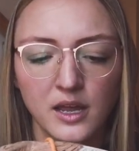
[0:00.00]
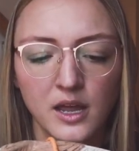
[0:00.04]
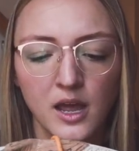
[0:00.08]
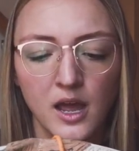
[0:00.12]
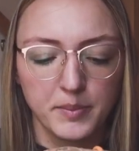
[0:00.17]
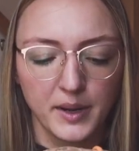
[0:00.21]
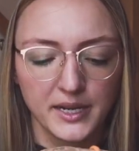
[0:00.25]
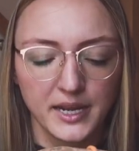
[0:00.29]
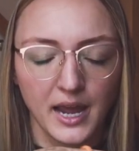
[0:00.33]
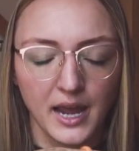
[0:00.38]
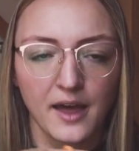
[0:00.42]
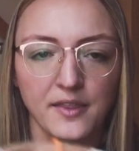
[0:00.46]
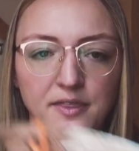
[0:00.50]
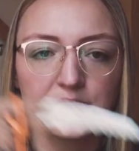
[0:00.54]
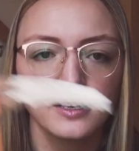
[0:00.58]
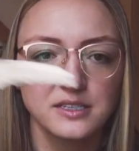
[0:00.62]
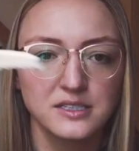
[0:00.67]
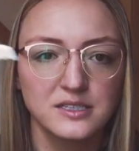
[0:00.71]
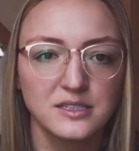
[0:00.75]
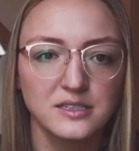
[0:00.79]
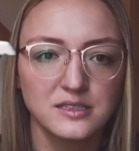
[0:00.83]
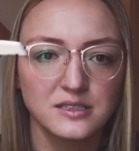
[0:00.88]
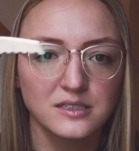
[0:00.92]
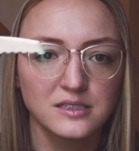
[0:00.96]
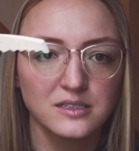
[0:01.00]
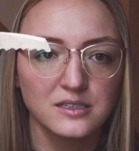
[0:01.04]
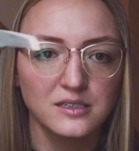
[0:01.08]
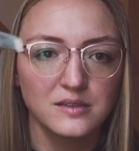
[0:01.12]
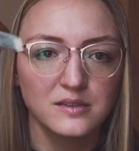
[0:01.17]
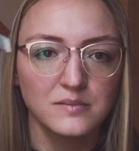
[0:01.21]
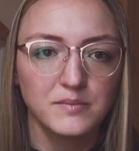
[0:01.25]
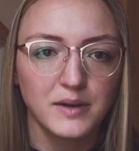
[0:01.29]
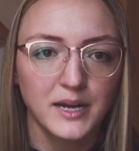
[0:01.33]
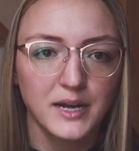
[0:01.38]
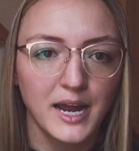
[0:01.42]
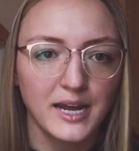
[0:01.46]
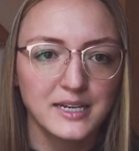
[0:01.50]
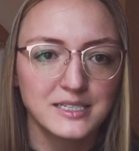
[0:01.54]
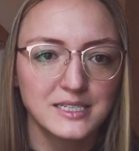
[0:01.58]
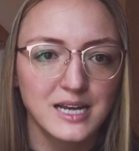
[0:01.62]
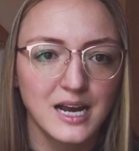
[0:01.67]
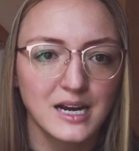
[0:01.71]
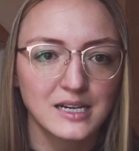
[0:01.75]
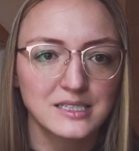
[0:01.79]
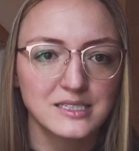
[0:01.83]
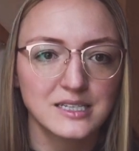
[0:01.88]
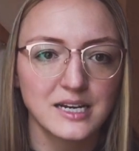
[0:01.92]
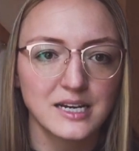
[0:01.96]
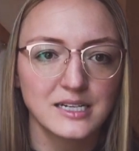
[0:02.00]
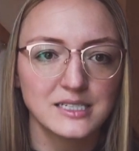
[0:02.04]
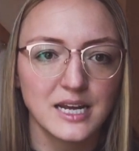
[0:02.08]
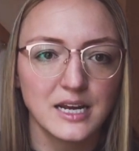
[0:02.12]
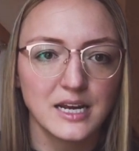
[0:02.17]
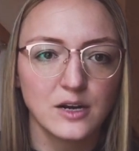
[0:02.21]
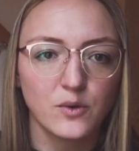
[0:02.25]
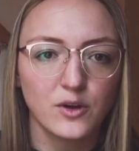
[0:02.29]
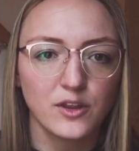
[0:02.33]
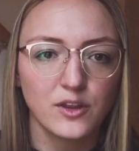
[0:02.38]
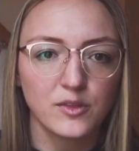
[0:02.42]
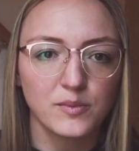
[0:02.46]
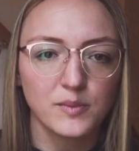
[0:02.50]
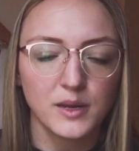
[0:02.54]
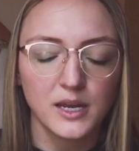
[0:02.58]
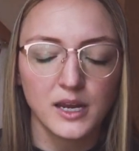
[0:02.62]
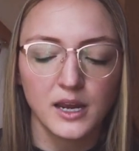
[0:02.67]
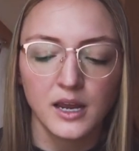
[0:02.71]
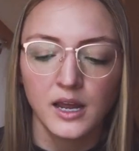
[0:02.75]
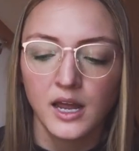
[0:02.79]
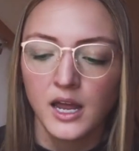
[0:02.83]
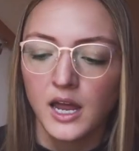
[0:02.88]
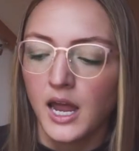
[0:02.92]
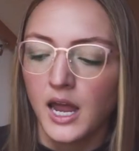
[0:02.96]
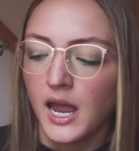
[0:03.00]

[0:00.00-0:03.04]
But yeah, this is my ice axe that I take with me